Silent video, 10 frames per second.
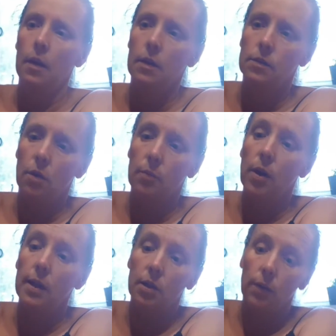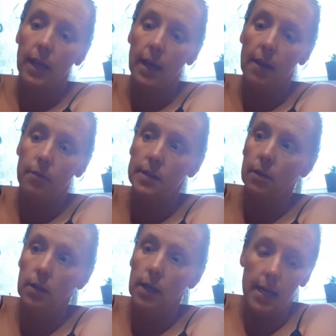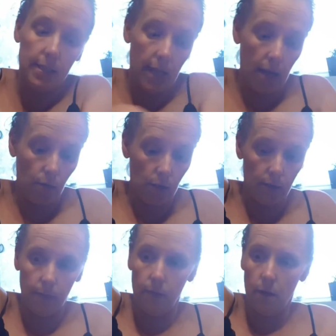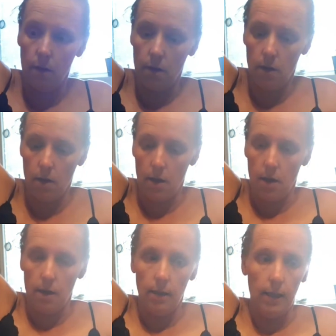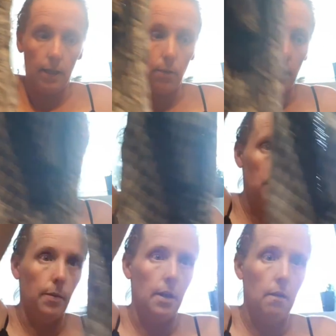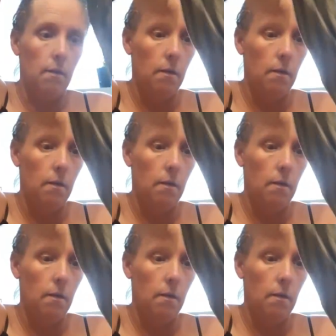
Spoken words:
So I probably don't get every single last ounce of liquid out, but